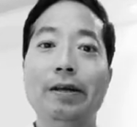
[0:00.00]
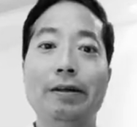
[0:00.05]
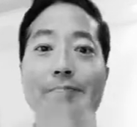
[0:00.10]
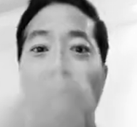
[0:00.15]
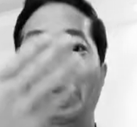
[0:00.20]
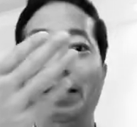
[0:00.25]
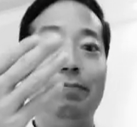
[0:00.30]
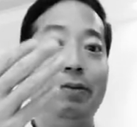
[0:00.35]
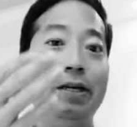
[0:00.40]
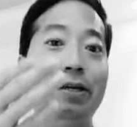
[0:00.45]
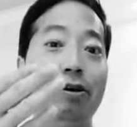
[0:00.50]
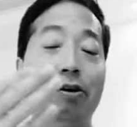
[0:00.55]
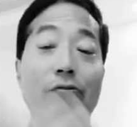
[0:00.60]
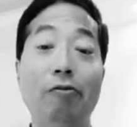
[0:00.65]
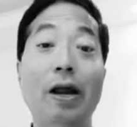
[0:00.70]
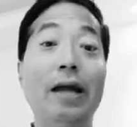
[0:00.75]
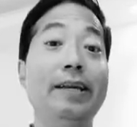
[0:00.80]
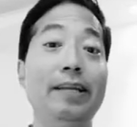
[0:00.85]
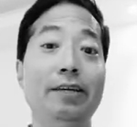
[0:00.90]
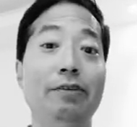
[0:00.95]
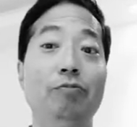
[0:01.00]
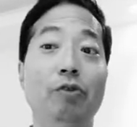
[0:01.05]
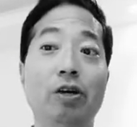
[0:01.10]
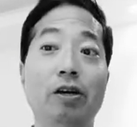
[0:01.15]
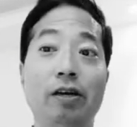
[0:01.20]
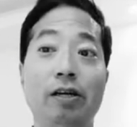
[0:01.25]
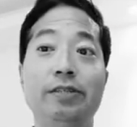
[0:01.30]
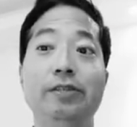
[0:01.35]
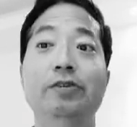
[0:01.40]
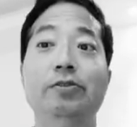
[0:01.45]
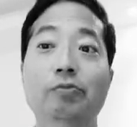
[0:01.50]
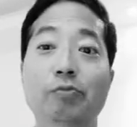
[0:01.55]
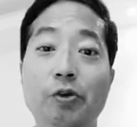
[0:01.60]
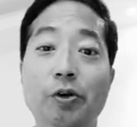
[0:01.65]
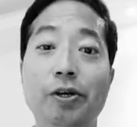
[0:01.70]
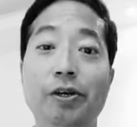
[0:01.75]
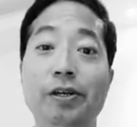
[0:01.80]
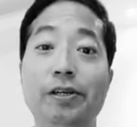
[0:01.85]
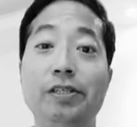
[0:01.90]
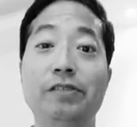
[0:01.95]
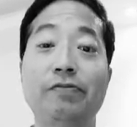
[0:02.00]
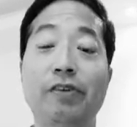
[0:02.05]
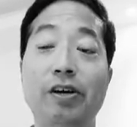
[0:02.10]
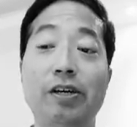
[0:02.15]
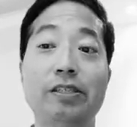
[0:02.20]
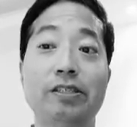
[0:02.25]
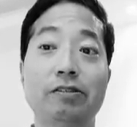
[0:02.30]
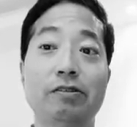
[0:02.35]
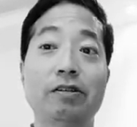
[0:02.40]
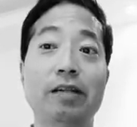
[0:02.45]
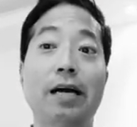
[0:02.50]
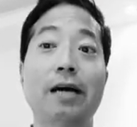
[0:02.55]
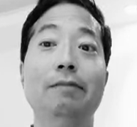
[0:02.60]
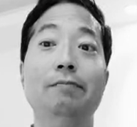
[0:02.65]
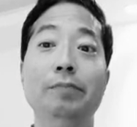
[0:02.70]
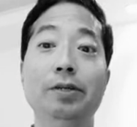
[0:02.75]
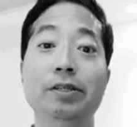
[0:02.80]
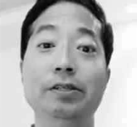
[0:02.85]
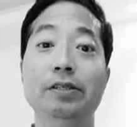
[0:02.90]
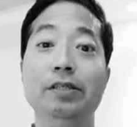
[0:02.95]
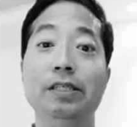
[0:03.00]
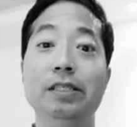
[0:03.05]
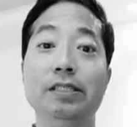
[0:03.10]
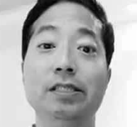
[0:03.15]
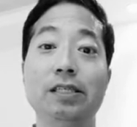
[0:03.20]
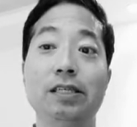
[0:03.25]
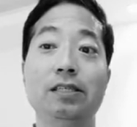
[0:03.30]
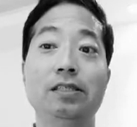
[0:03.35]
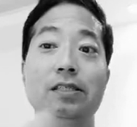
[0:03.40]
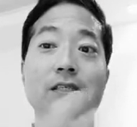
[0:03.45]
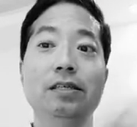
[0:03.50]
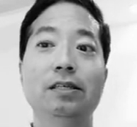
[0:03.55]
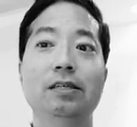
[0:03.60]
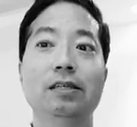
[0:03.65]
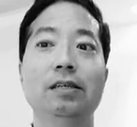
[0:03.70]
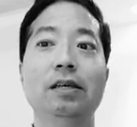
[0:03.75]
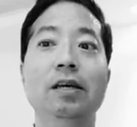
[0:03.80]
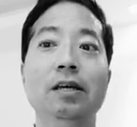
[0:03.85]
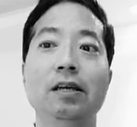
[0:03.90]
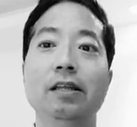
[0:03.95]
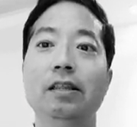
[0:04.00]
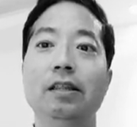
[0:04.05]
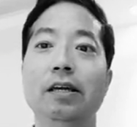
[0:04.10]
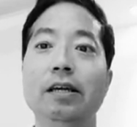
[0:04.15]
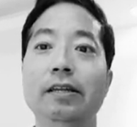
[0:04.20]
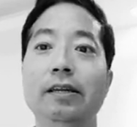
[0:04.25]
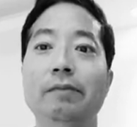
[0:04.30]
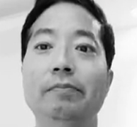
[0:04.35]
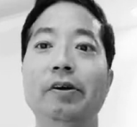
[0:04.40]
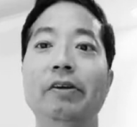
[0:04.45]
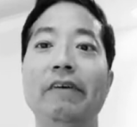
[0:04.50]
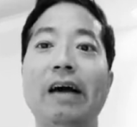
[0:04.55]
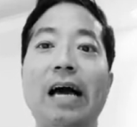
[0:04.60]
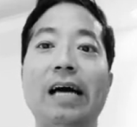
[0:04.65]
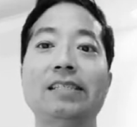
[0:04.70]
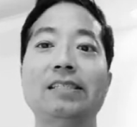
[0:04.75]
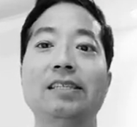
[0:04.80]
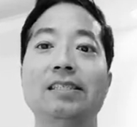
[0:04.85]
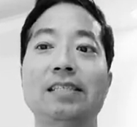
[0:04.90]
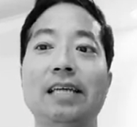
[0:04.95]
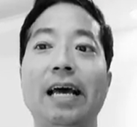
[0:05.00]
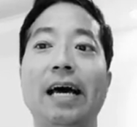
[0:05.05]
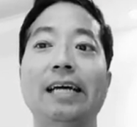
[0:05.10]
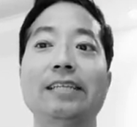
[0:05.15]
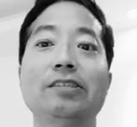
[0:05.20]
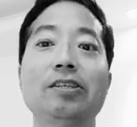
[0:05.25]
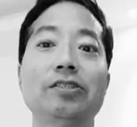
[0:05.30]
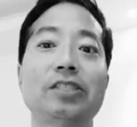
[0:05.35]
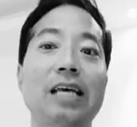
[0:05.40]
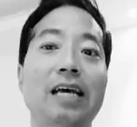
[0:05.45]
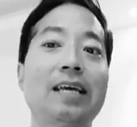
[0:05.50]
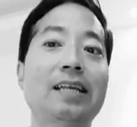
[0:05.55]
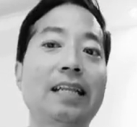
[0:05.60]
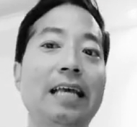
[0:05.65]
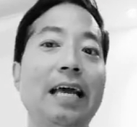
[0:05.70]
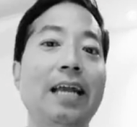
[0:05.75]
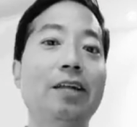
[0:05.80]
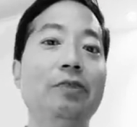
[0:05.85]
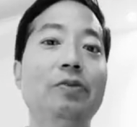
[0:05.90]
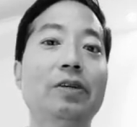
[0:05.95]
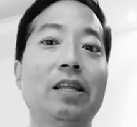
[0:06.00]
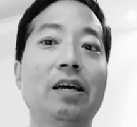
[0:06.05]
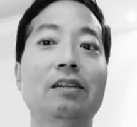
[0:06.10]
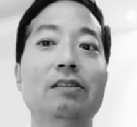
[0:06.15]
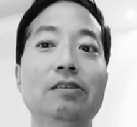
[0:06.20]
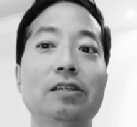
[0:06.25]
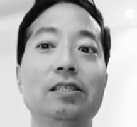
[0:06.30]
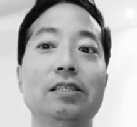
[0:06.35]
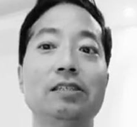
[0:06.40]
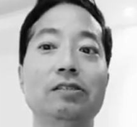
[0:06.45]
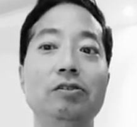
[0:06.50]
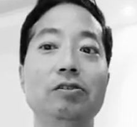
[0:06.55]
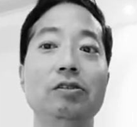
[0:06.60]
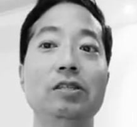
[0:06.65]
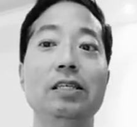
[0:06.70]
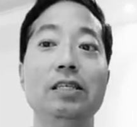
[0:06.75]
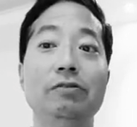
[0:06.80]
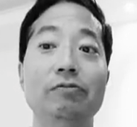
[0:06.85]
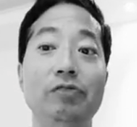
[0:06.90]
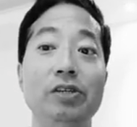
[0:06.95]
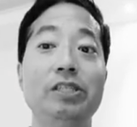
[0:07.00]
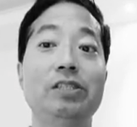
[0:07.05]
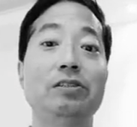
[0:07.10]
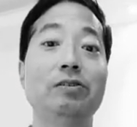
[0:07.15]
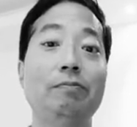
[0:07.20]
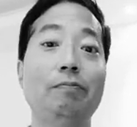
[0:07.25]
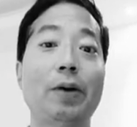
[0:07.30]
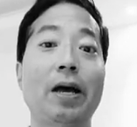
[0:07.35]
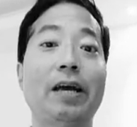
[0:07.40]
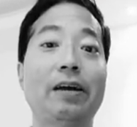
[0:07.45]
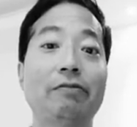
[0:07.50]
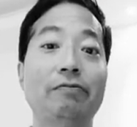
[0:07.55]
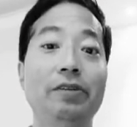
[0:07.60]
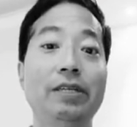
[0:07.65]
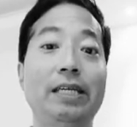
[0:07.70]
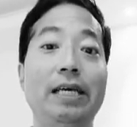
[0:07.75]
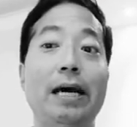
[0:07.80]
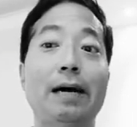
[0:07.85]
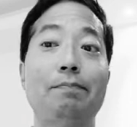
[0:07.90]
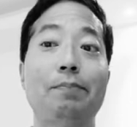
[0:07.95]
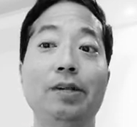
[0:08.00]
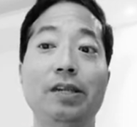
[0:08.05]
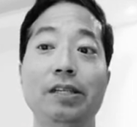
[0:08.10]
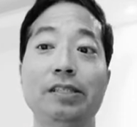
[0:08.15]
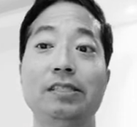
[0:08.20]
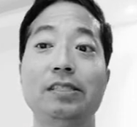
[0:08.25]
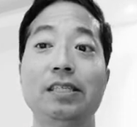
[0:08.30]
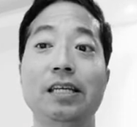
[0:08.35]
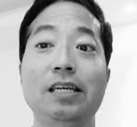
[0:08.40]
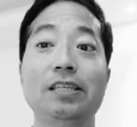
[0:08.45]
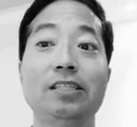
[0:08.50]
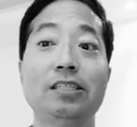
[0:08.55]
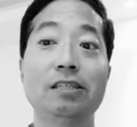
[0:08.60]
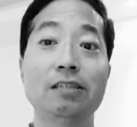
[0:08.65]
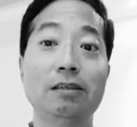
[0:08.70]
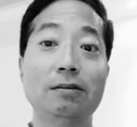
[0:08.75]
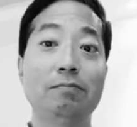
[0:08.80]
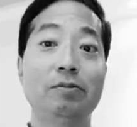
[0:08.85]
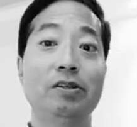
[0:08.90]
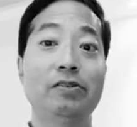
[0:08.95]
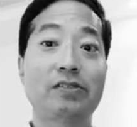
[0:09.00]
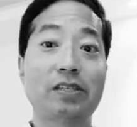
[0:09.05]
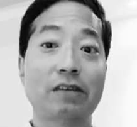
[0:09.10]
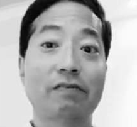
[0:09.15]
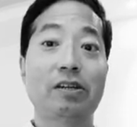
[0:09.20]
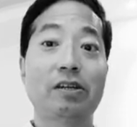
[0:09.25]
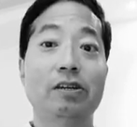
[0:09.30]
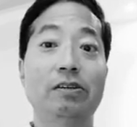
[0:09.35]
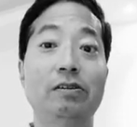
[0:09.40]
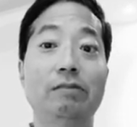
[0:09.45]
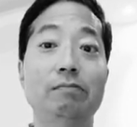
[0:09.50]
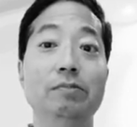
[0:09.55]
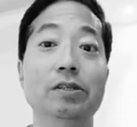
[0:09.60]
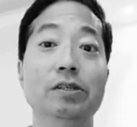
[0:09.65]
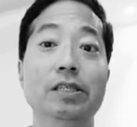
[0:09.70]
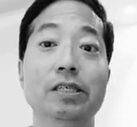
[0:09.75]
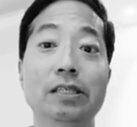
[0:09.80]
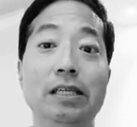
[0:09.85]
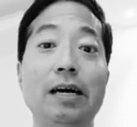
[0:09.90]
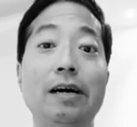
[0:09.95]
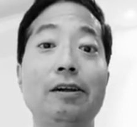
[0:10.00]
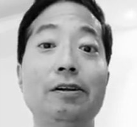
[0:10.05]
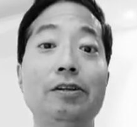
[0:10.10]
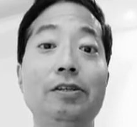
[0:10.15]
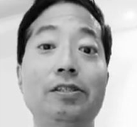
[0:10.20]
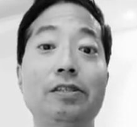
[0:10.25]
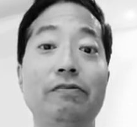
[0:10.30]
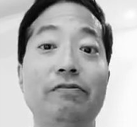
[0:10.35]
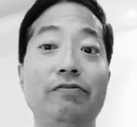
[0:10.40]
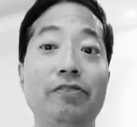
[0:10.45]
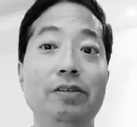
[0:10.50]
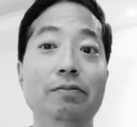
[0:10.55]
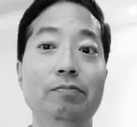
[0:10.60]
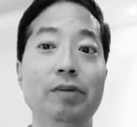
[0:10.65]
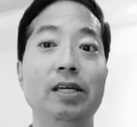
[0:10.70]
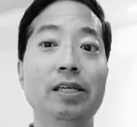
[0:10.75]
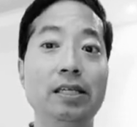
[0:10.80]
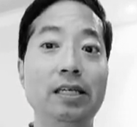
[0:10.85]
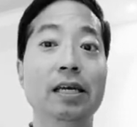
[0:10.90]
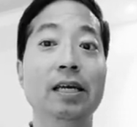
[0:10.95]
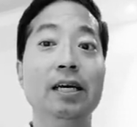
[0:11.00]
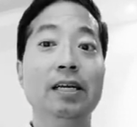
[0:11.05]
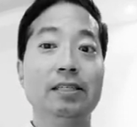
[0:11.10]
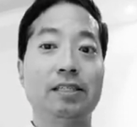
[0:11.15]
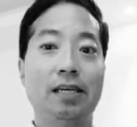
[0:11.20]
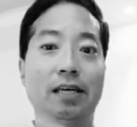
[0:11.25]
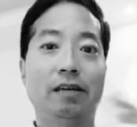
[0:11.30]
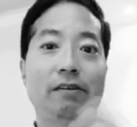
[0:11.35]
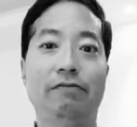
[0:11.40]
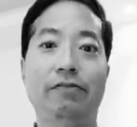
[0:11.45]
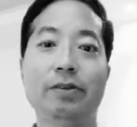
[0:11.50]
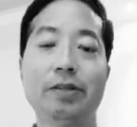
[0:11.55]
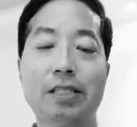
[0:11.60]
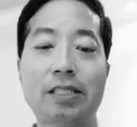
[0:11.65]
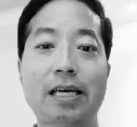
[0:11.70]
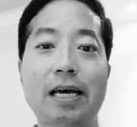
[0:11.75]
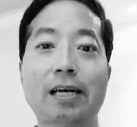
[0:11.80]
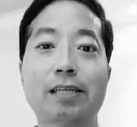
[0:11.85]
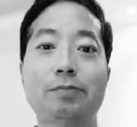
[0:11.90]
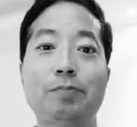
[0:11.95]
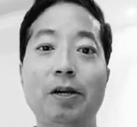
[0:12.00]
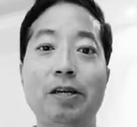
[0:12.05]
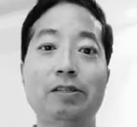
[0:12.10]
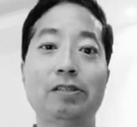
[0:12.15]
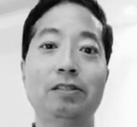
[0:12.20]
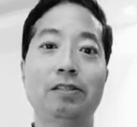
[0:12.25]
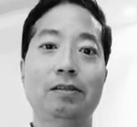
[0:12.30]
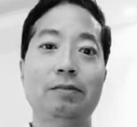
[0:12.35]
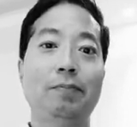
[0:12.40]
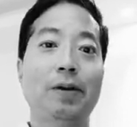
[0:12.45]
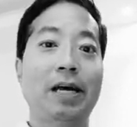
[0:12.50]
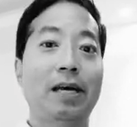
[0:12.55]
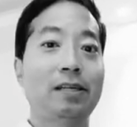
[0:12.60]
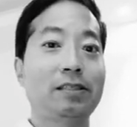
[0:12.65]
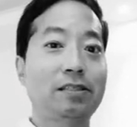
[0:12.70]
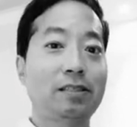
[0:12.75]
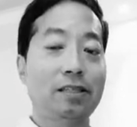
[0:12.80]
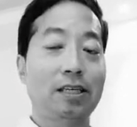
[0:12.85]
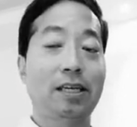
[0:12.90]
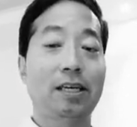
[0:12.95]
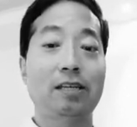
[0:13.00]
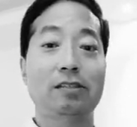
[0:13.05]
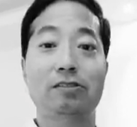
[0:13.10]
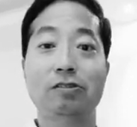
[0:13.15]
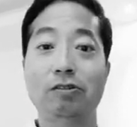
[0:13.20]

maybe already were underwater as far as their liabilities exceeding the number of assets they had. So secondly, anyone that looked into the original bank recapitalization number of $700 million and free money taken from the taxpayers to the banks, again,